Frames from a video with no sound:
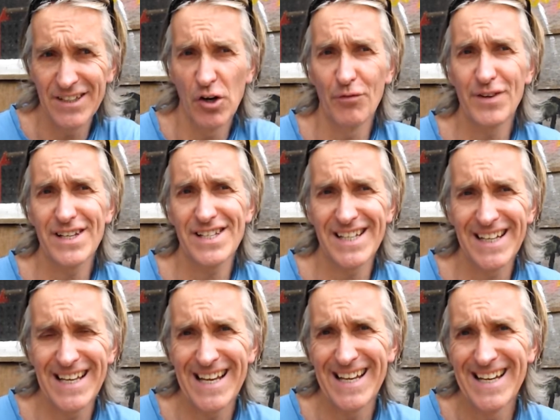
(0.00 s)

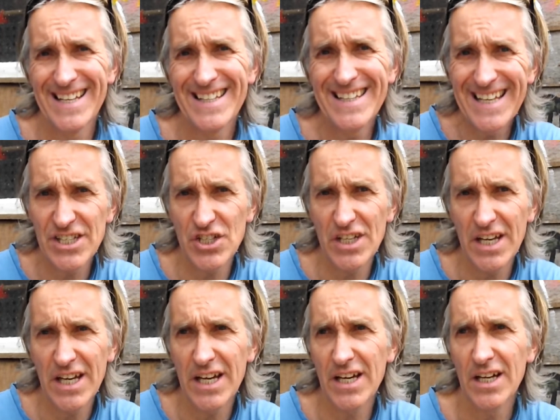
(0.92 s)
Obviously this
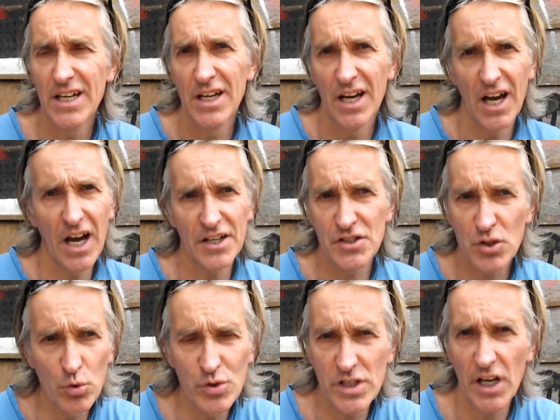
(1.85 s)
year
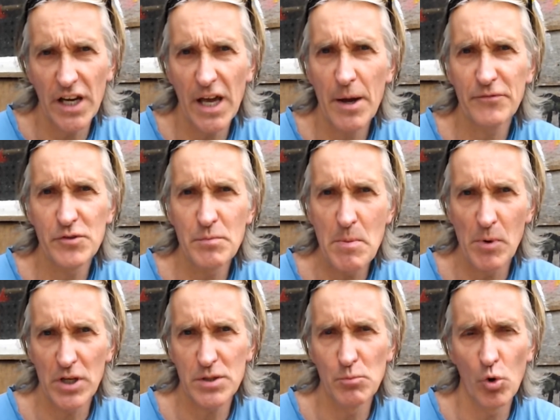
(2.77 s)
schools are going to have to be
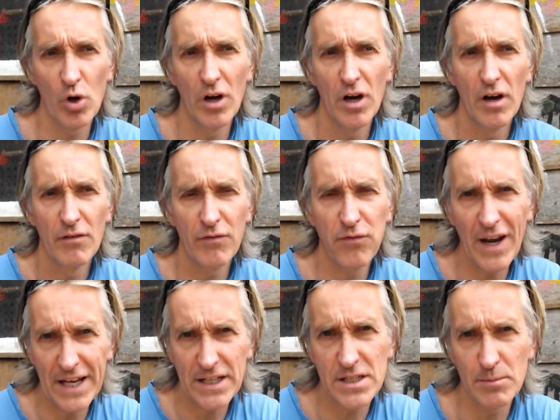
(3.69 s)
much more
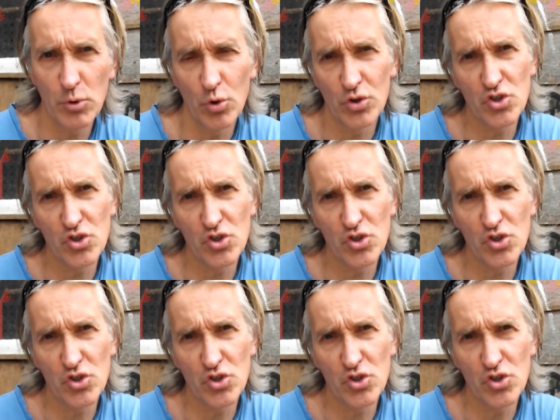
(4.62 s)
flexible.